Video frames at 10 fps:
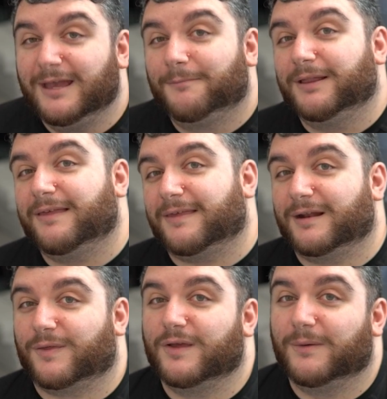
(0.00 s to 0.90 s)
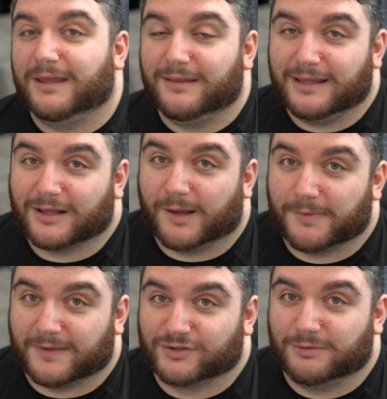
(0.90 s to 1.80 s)
please let us know in the
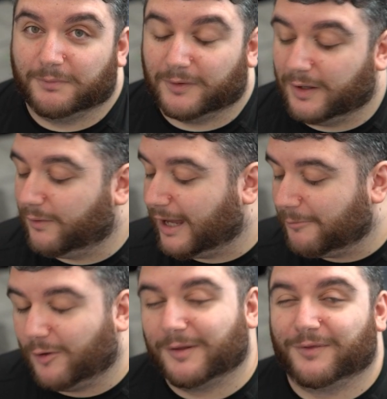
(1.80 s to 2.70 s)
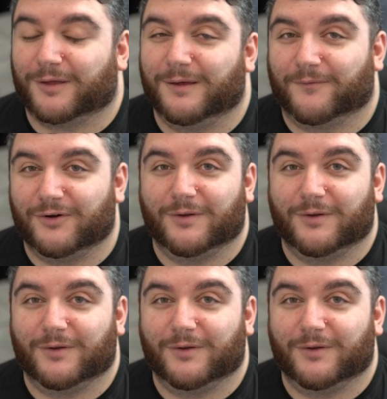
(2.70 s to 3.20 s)
comment section below. I'm always looking for new